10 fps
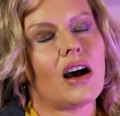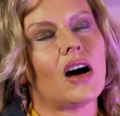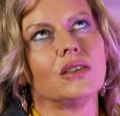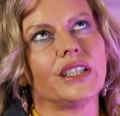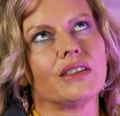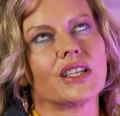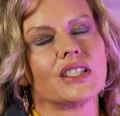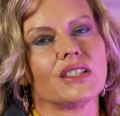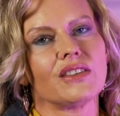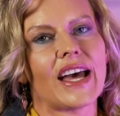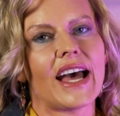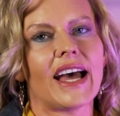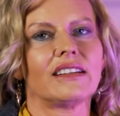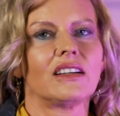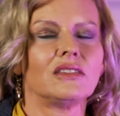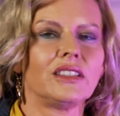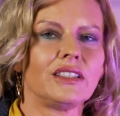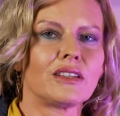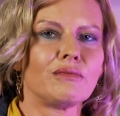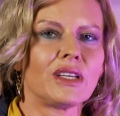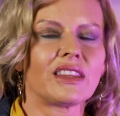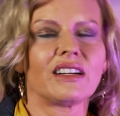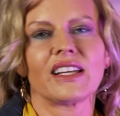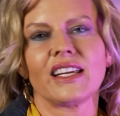only you can do that, only you can meet their